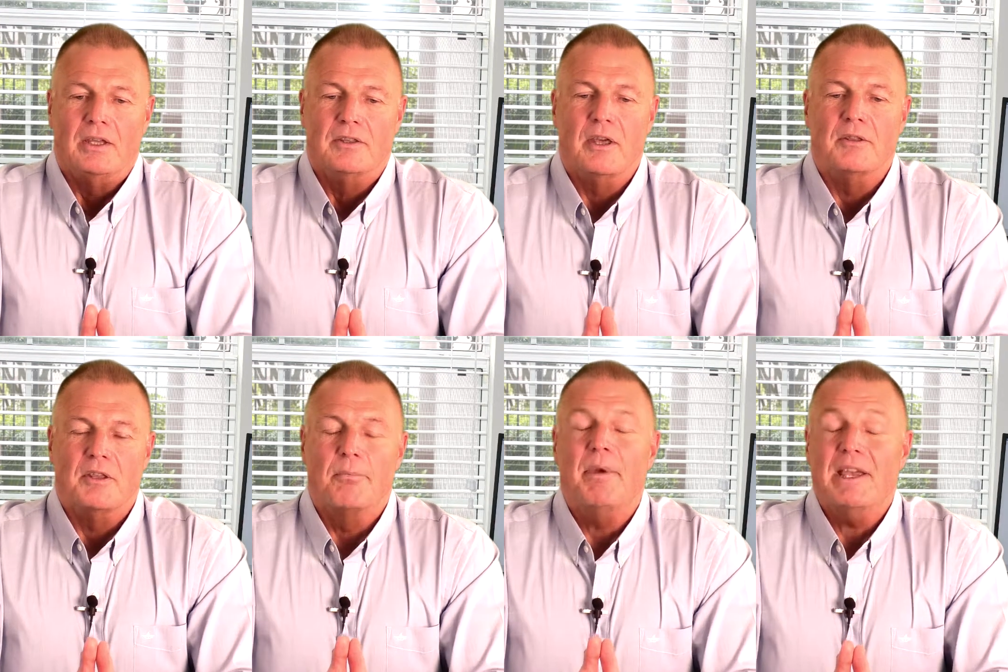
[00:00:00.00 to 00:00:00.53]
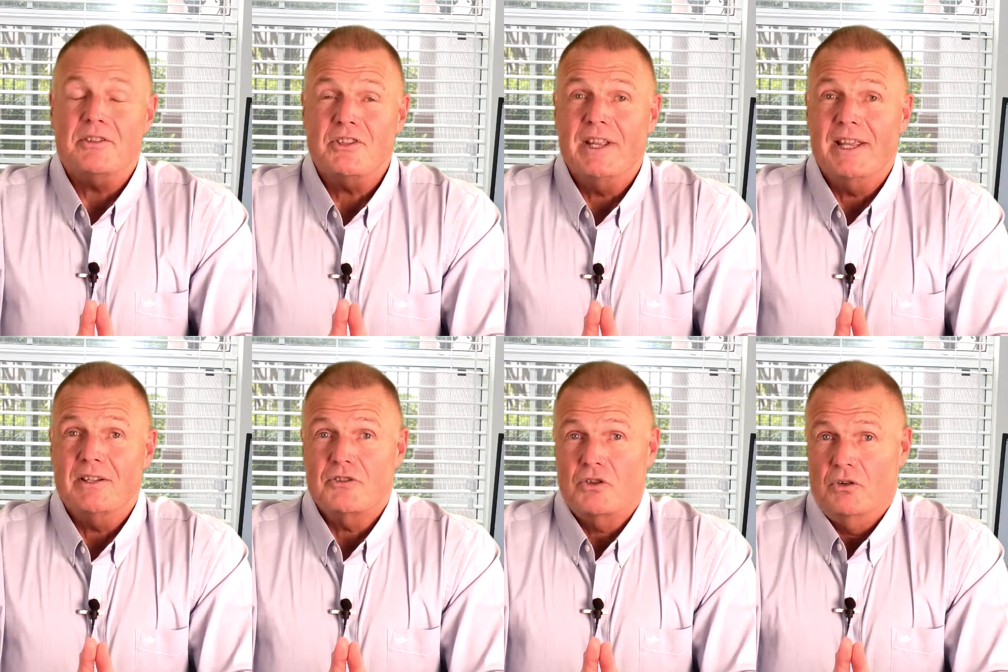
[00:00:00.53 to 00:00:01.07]
the best
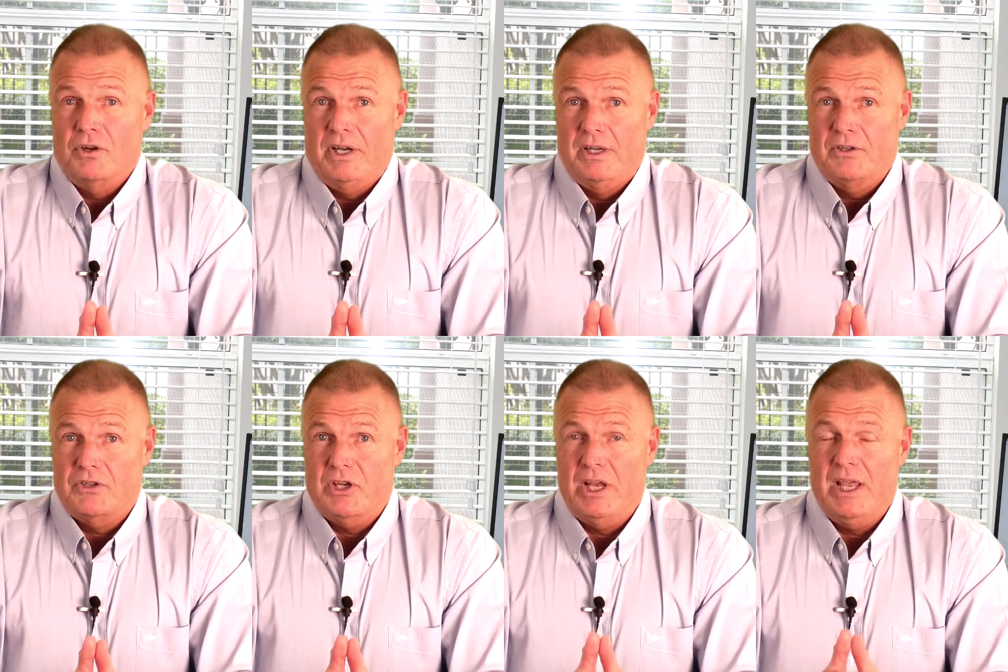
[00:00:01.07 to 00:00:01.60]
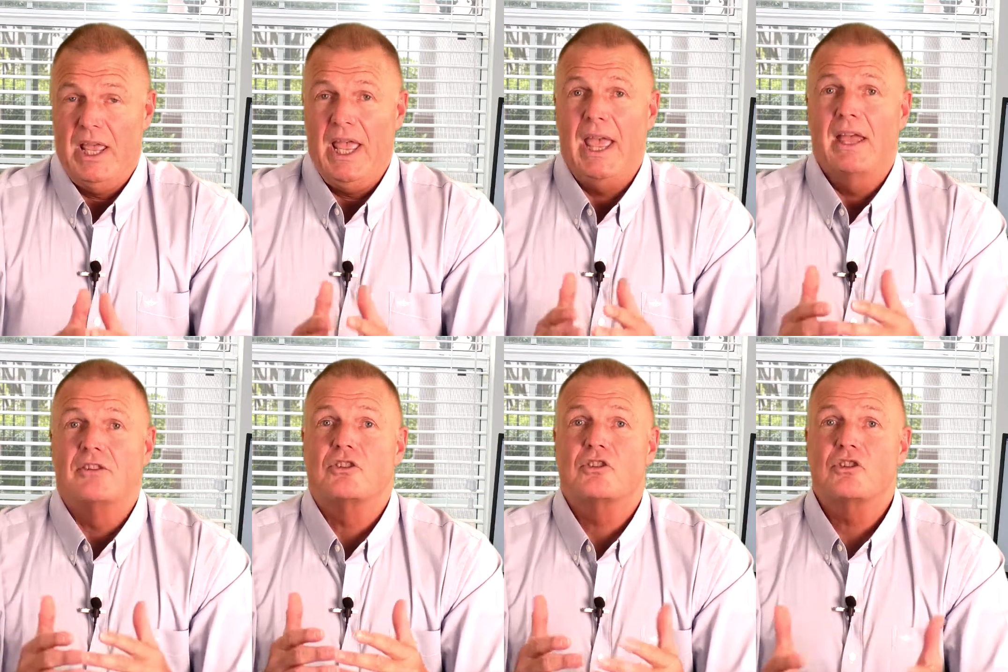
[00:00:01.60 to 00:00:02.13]
answer is,
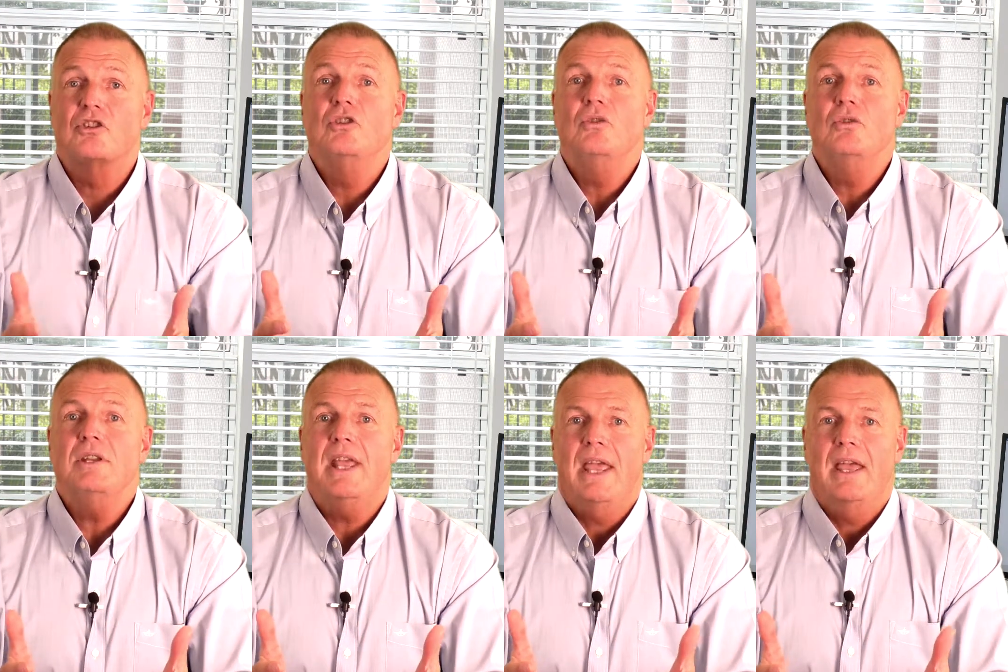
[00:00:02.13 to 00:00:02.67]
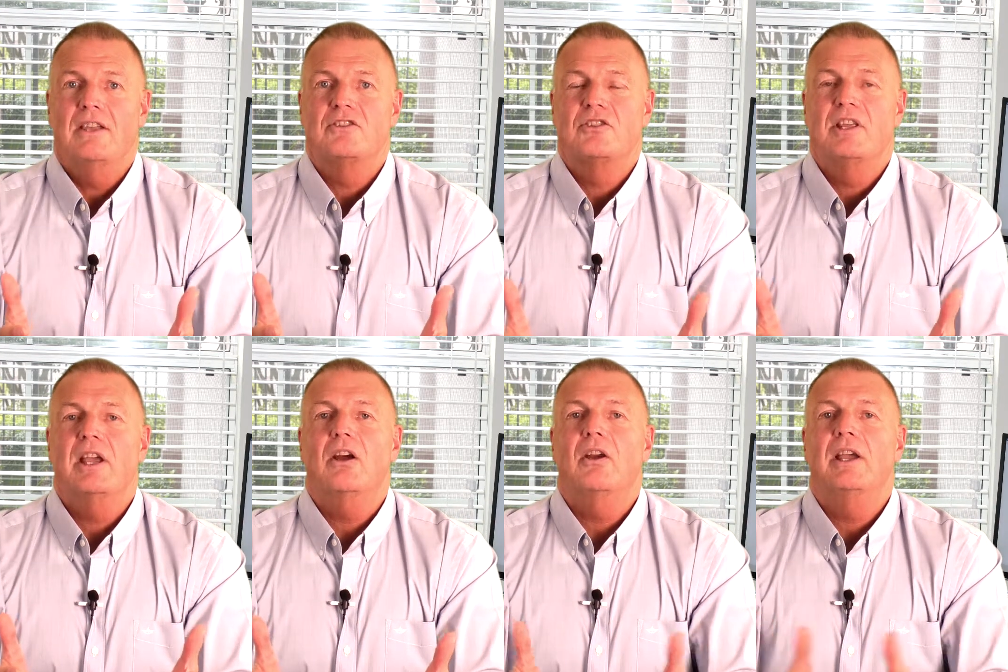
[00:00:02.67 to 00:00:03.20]
as soon as
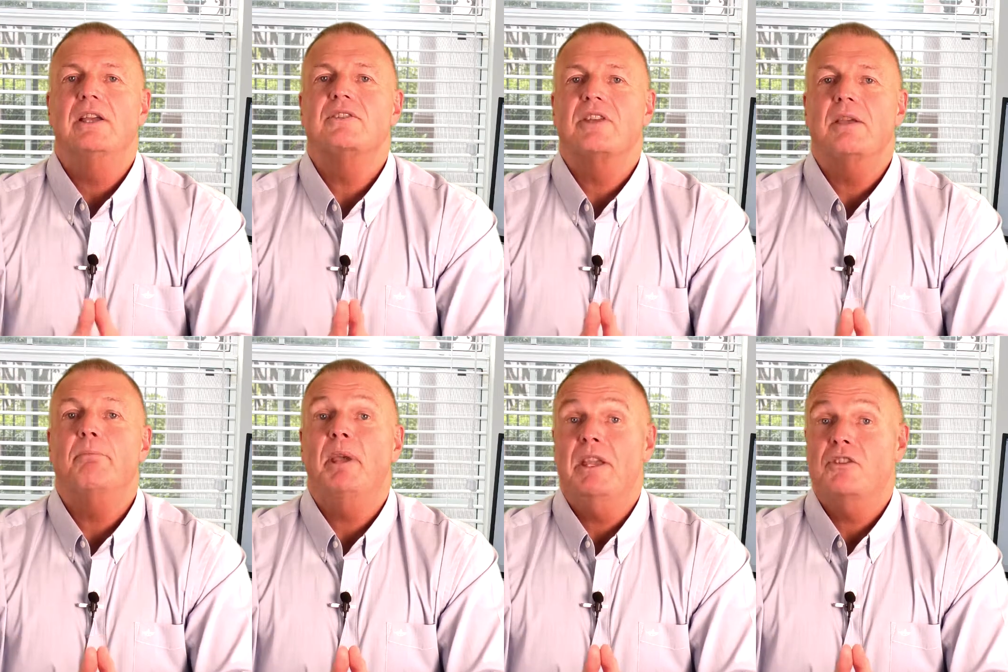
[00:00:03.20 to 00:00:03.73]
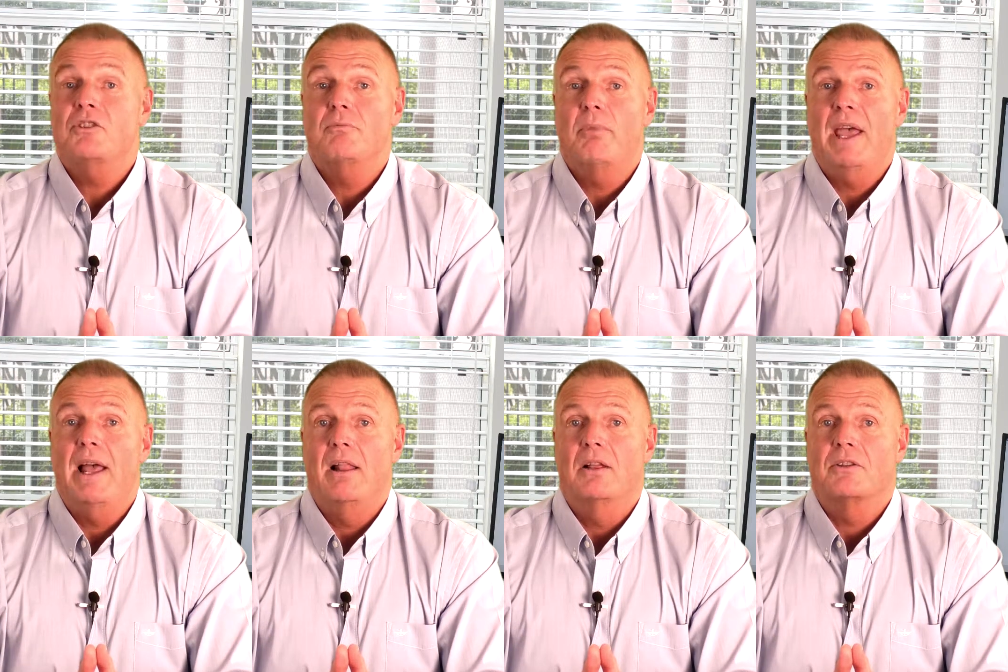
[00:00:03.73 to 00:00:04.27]
there is a patient
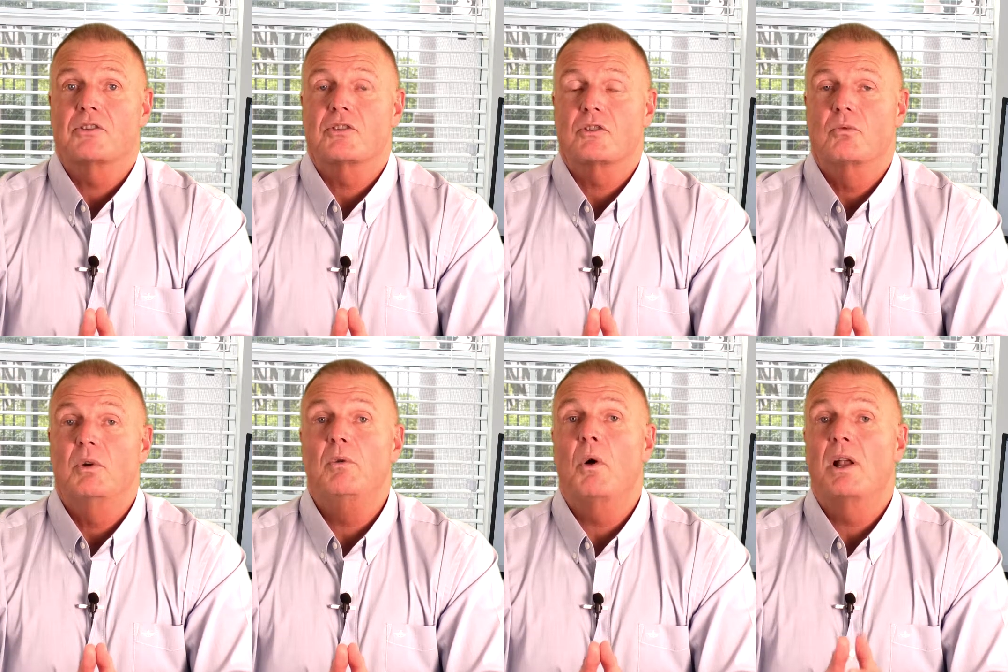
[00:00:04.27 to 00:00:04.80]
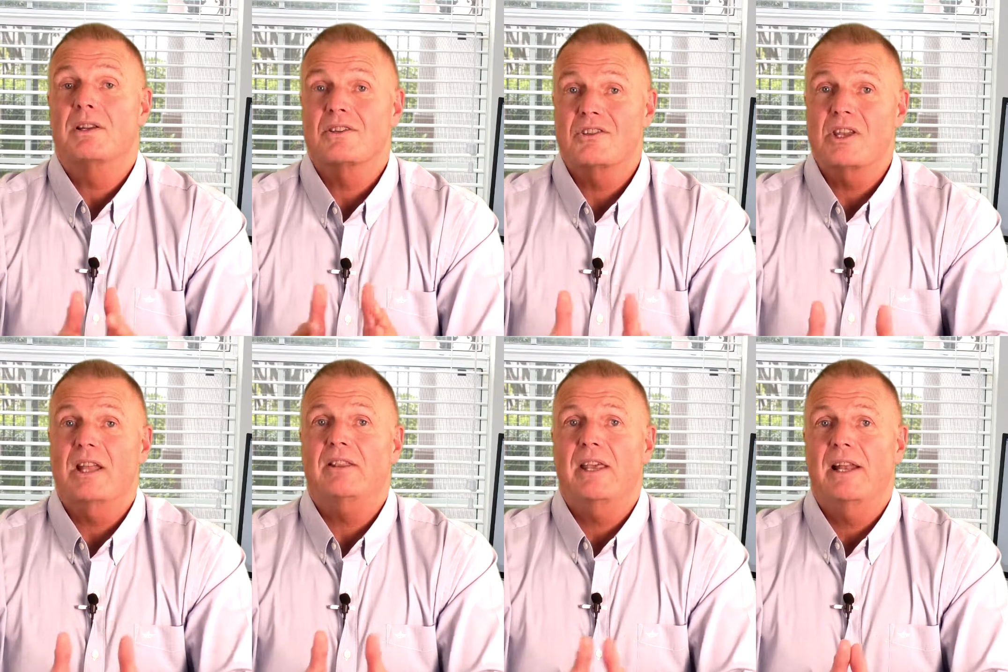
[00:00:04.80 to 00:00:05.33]
balance, we want to
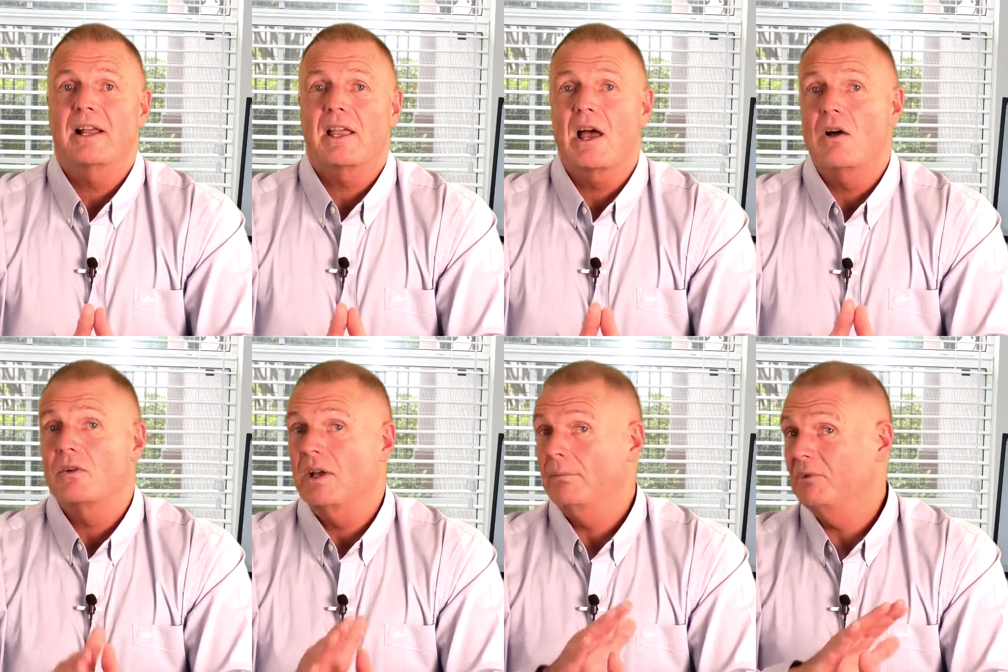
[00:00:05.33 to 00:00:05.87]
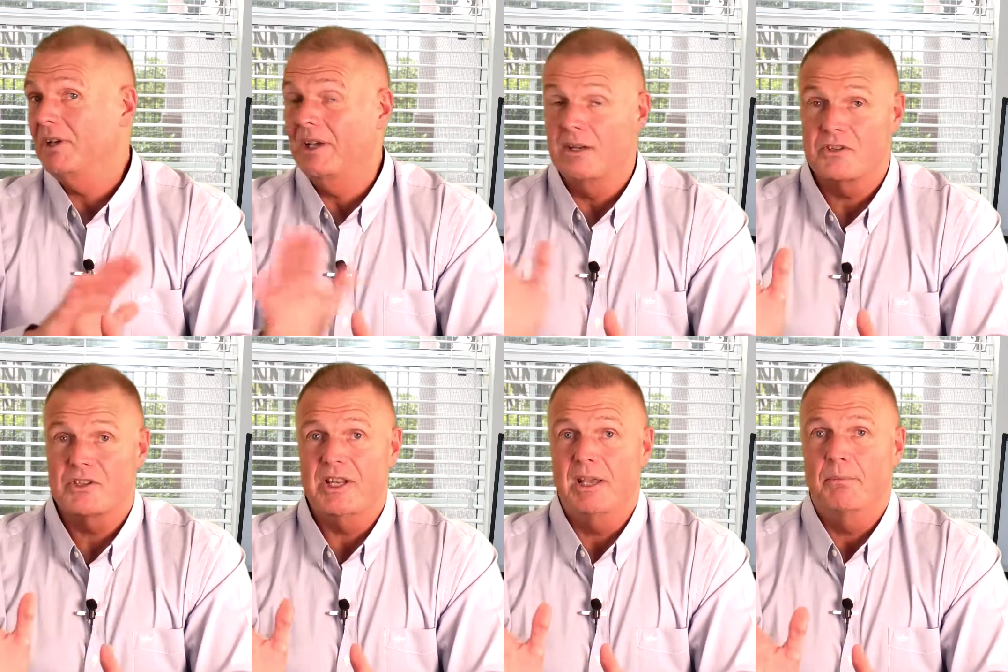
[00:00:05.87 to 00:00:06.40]
set that account up to get
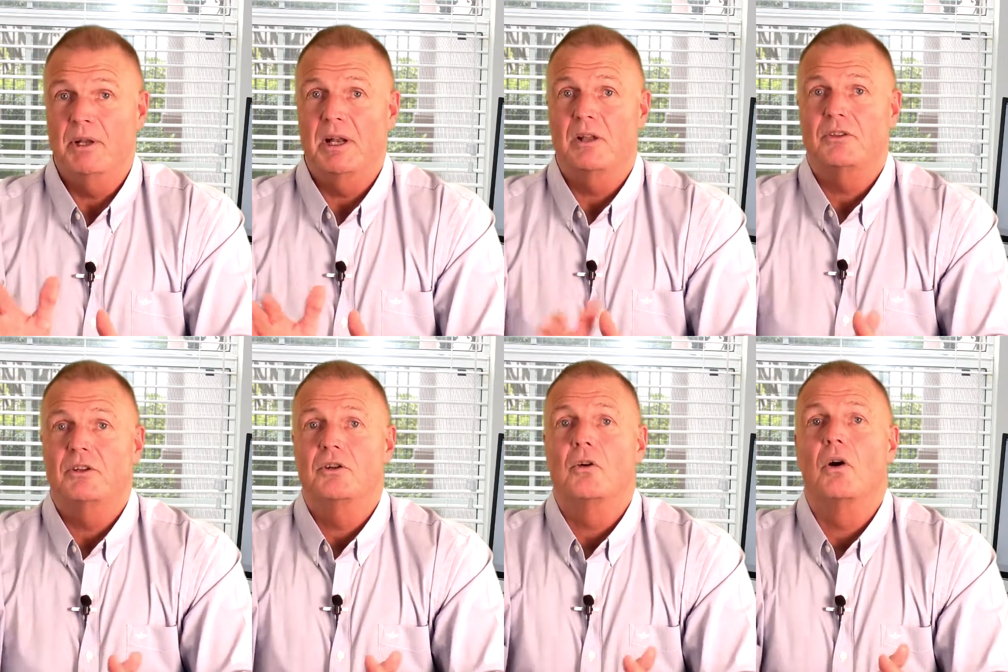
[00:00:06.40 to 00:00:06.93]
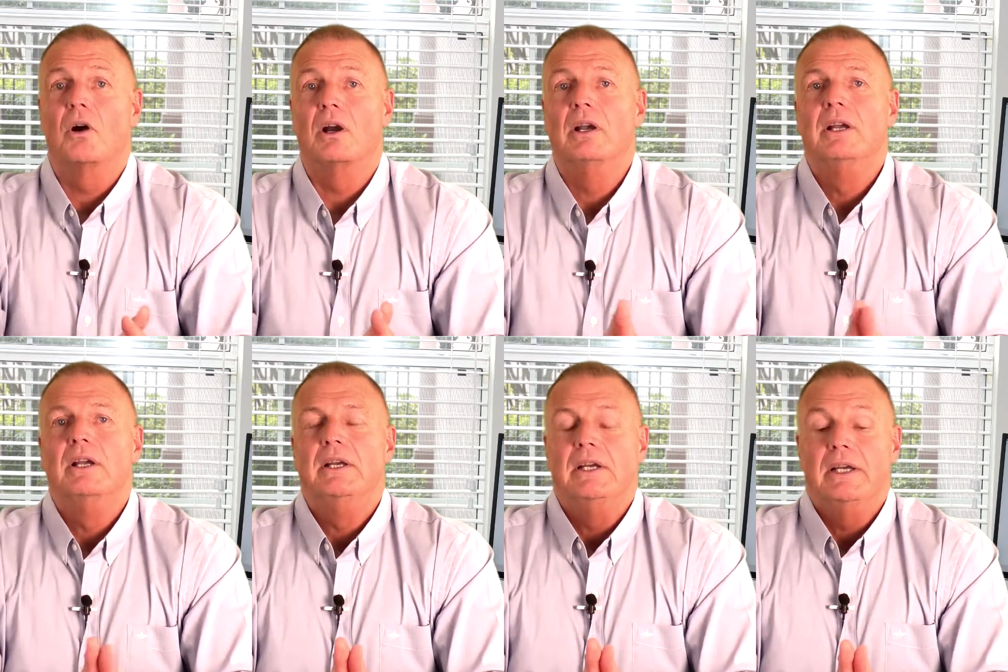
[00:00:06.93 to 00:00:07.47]
a statement out the door.
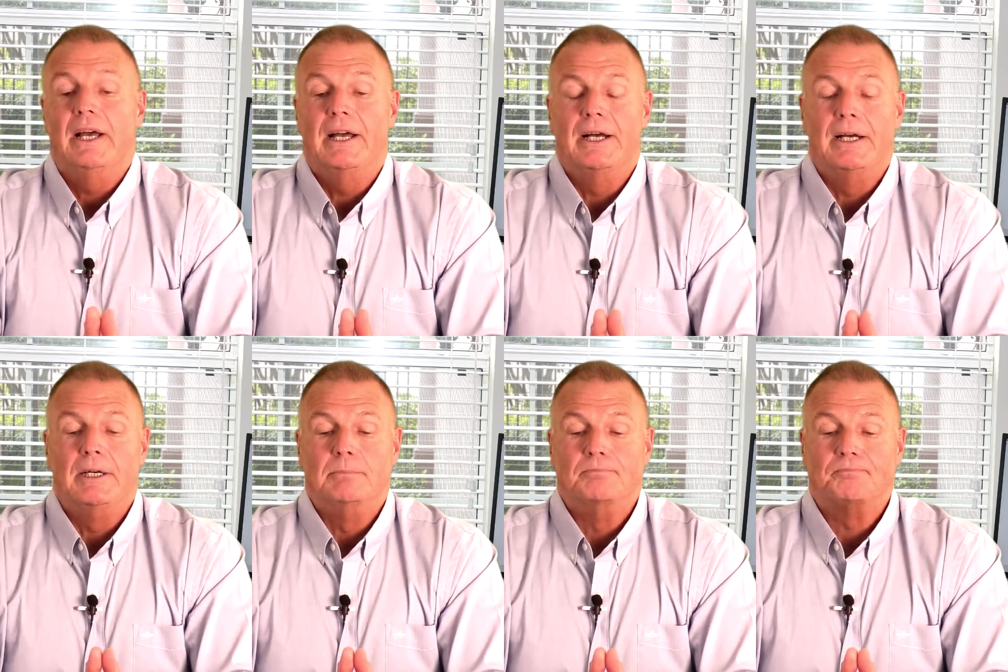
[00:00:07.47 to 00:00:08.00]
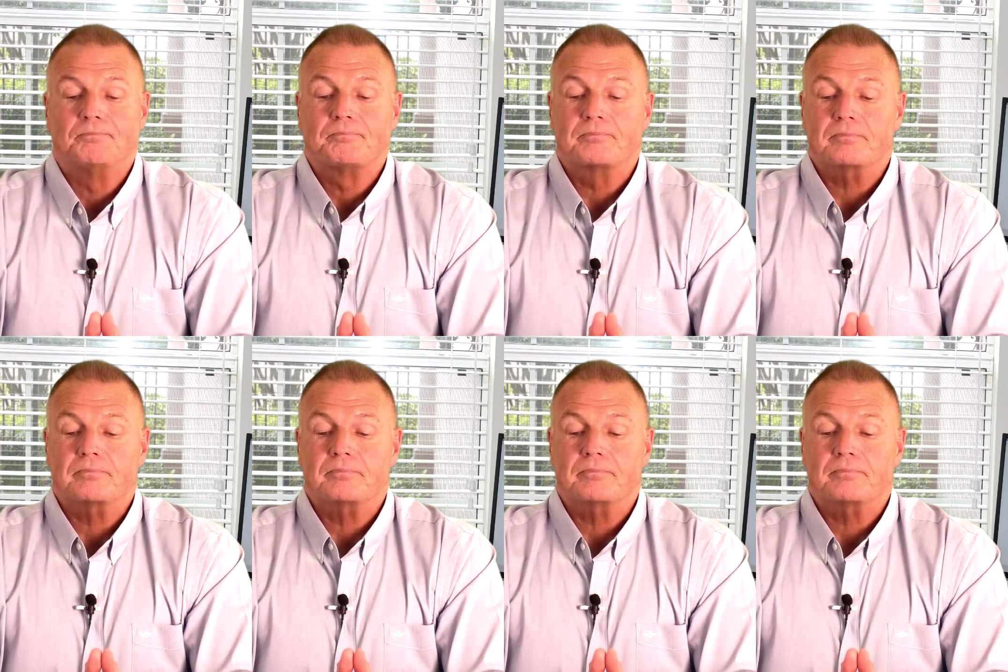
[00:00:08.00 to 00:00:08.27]
And